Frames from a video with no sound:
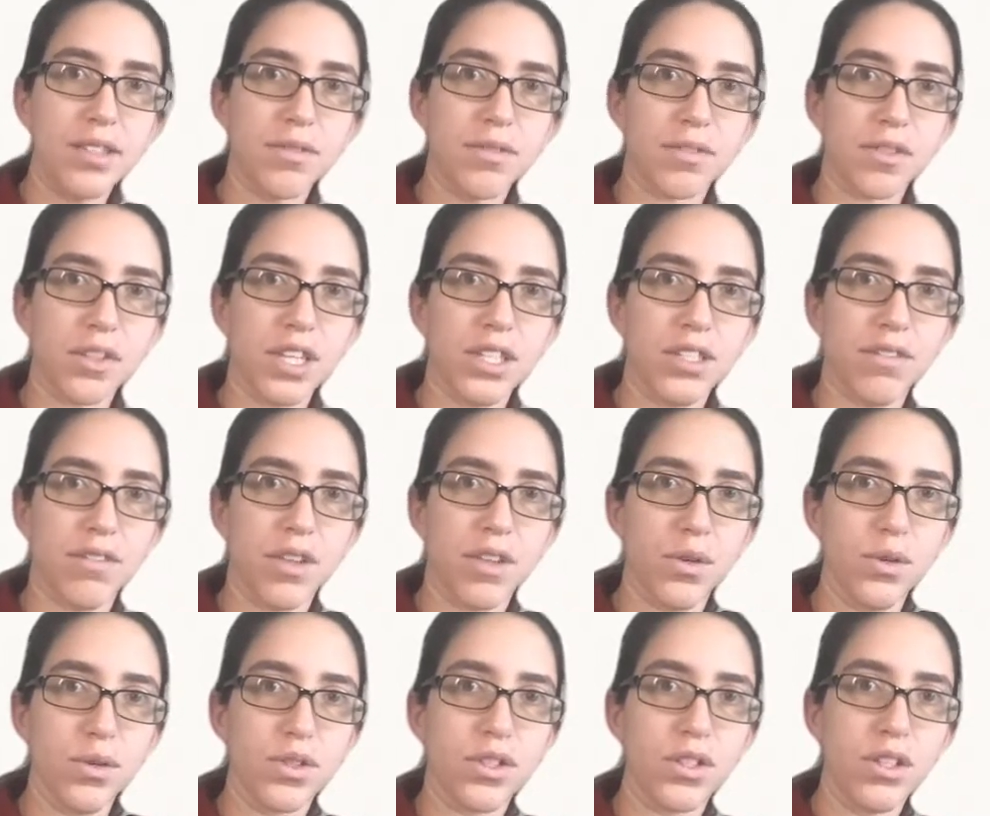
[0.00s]
for each of
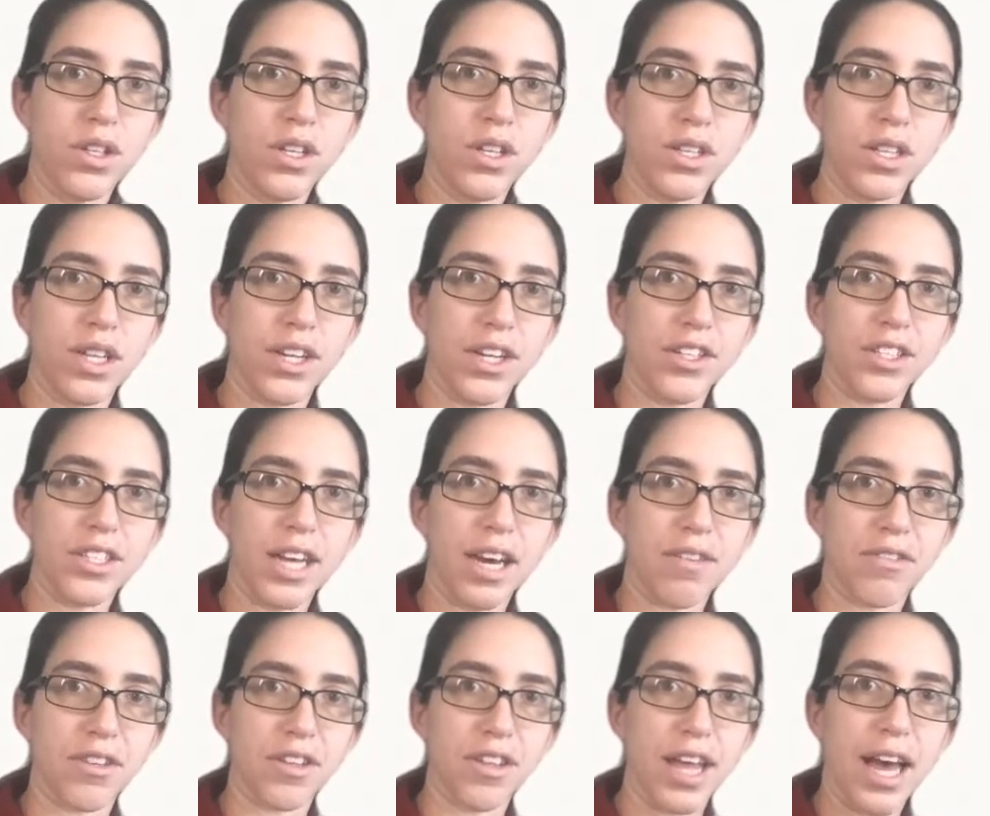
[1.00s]
those letters
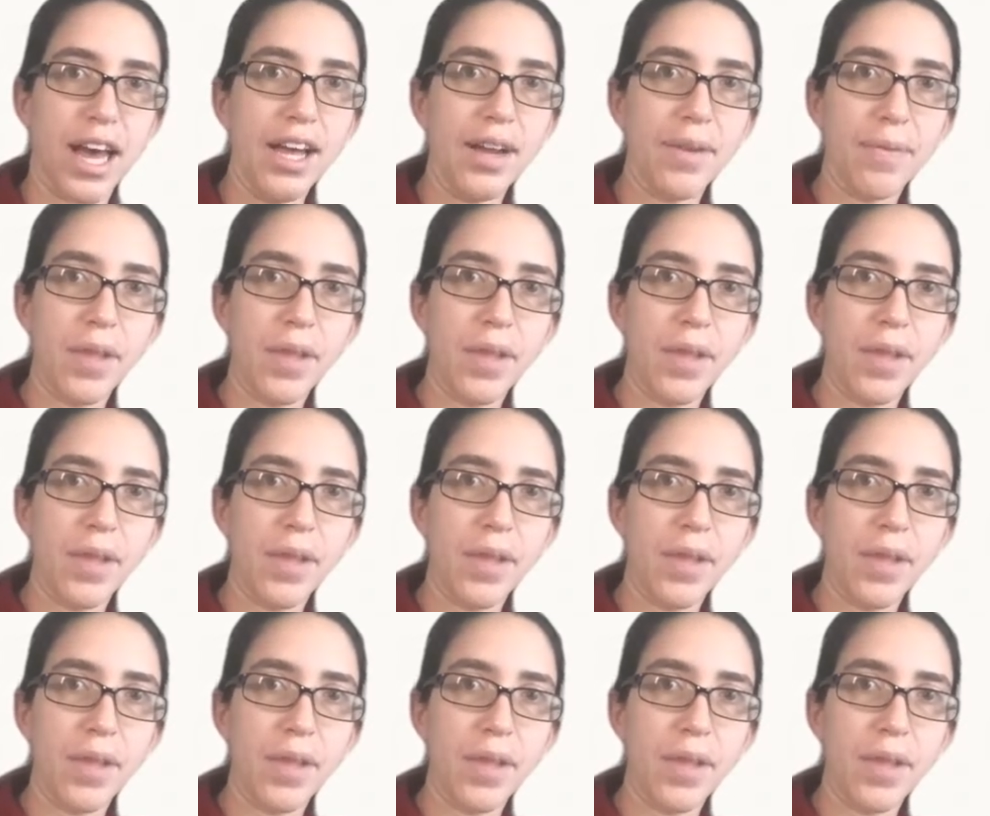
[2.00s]
after that